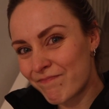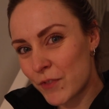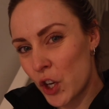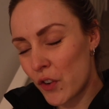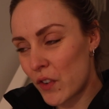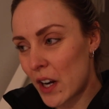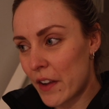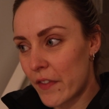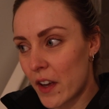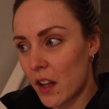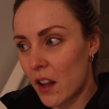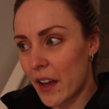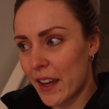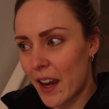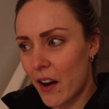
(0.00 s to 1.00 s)
Don't really feel
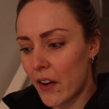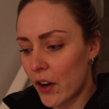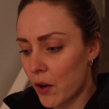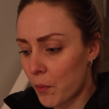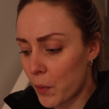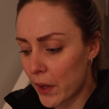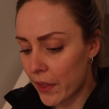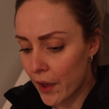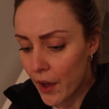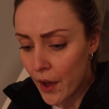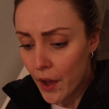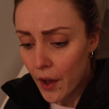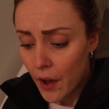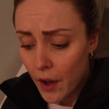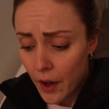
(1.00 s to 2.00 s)
like carrying on with
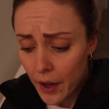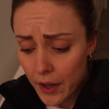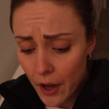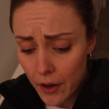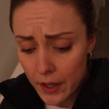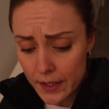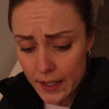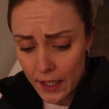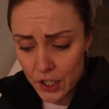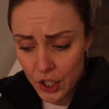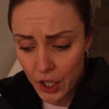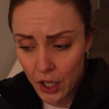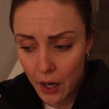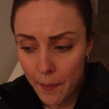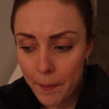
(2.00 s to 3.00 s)
a yoga
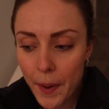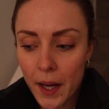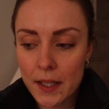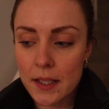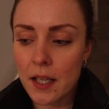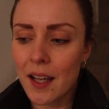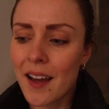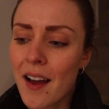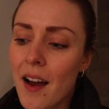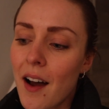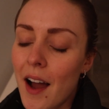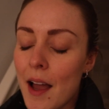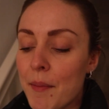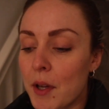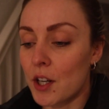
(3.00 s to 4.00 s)
session, but
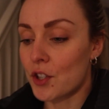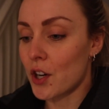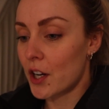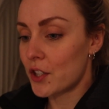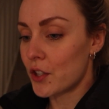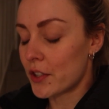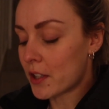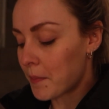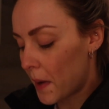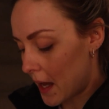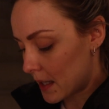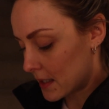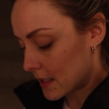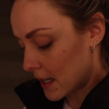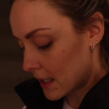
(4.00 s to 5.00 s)
I am going to try and do some
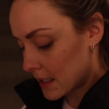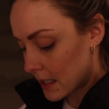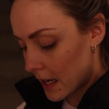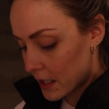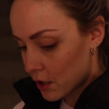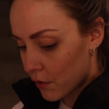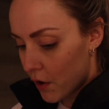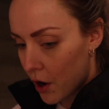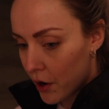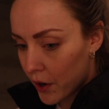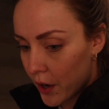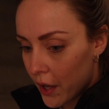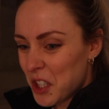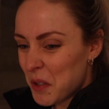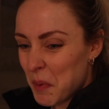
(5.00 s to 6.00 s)
handstands later
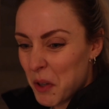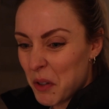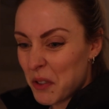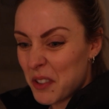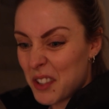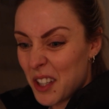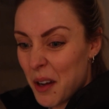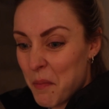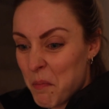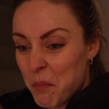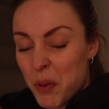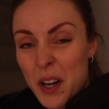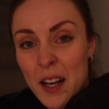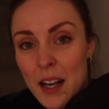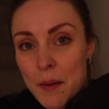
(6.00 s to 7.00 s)
on, just because I'm
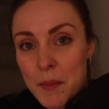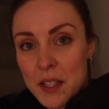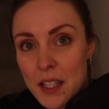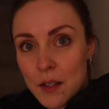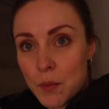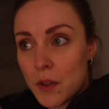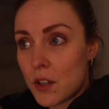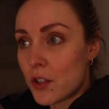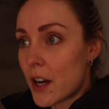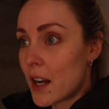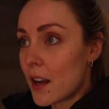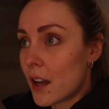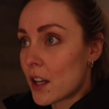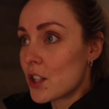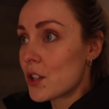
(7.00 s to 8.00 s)
pretty limited with the
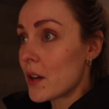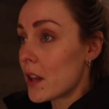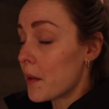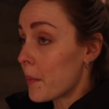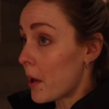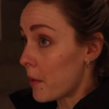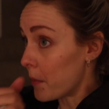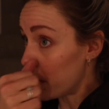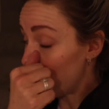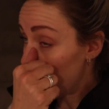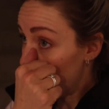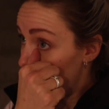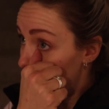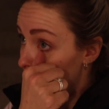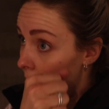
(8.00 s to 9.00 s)
training I can do at the moment,
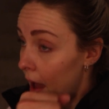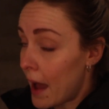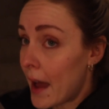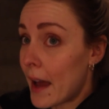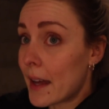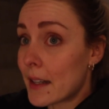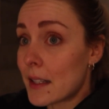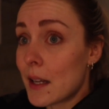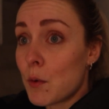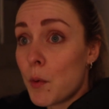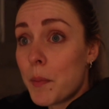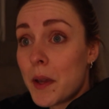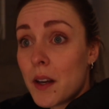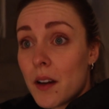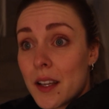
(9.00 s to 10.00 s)
and it
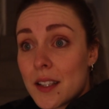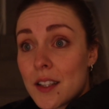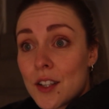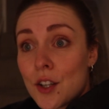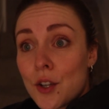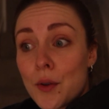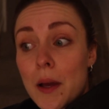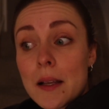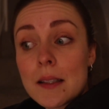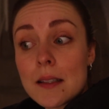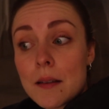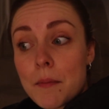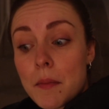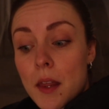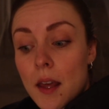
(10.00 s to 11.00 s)
would be nice to do
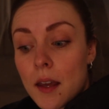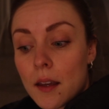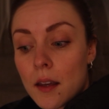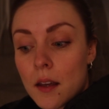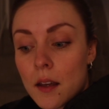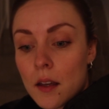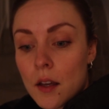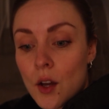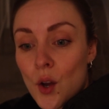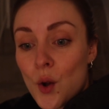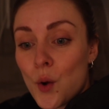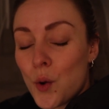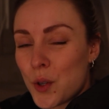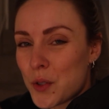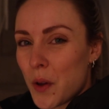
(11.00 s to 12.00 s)
something.
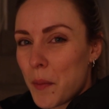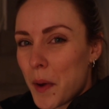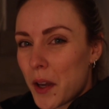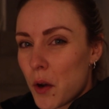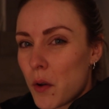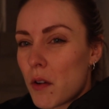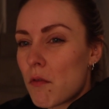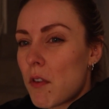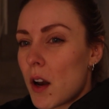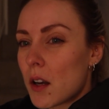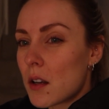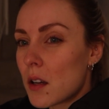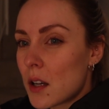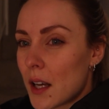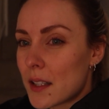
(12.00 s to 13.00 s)
Also, I might go on a
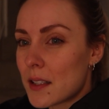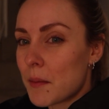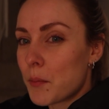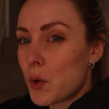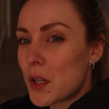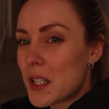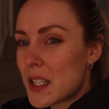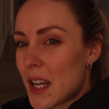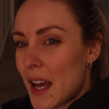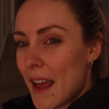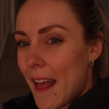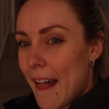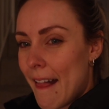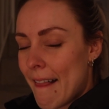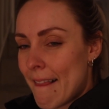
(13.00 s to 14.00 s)
run at some point today.